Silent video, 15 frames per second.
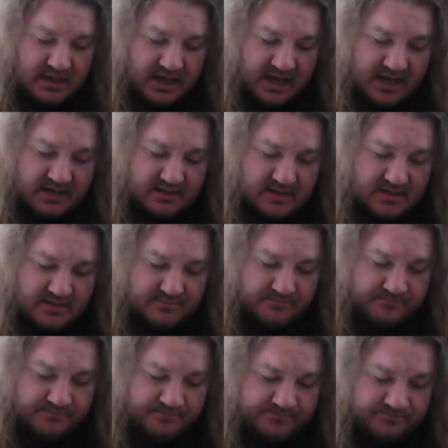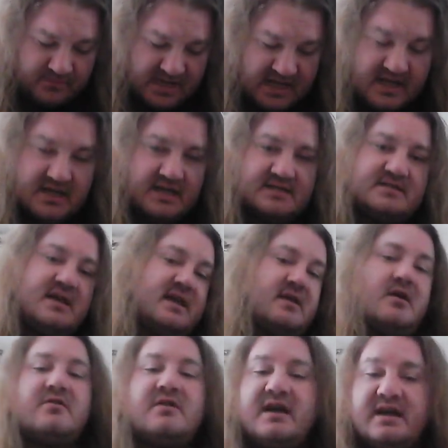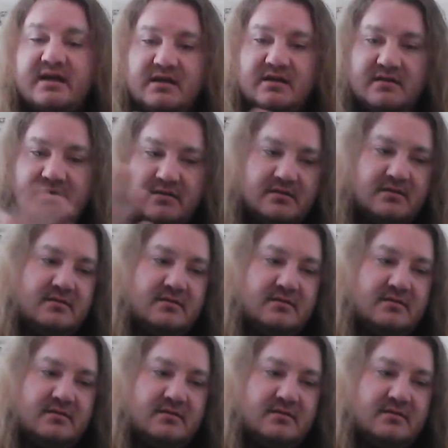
And it's like, all right,